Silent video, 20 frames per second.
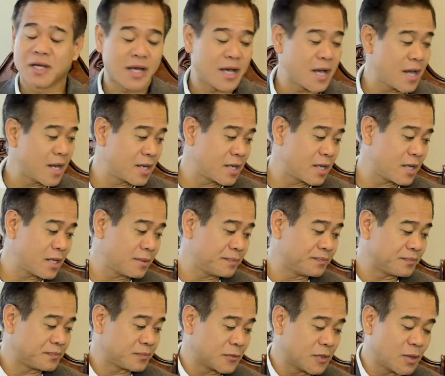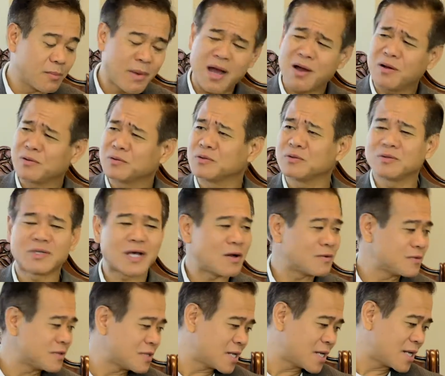And about
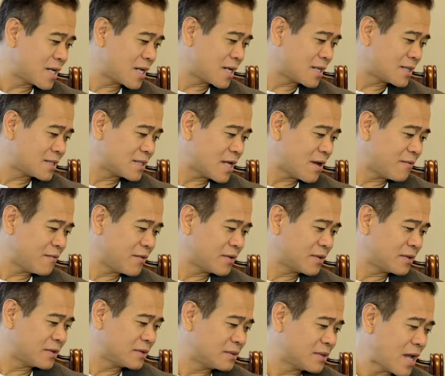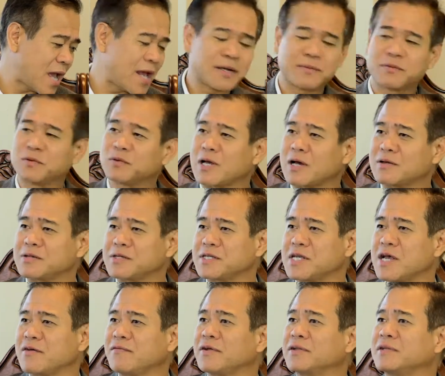2007, end of
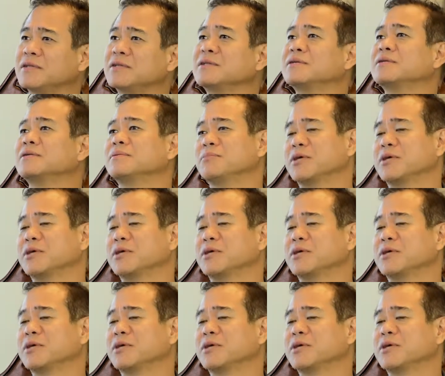2007,